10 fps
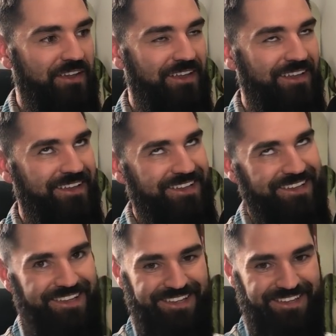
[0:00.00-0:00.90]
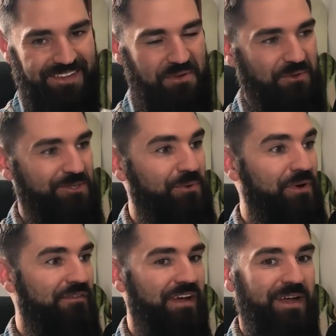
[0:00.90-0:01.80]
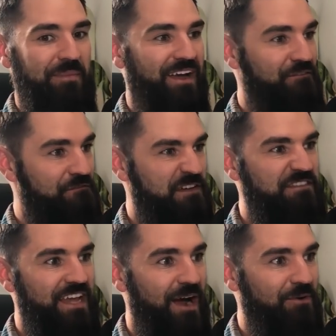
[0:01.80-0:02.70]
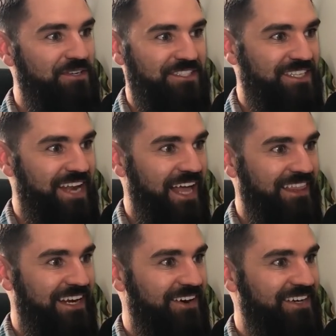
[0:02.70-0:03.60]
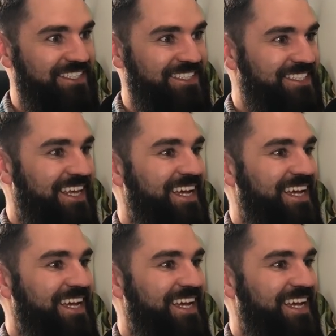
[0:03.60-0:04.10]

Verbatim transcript: Mm-hmm. So if I come back in fifty hours, is it not there? It's just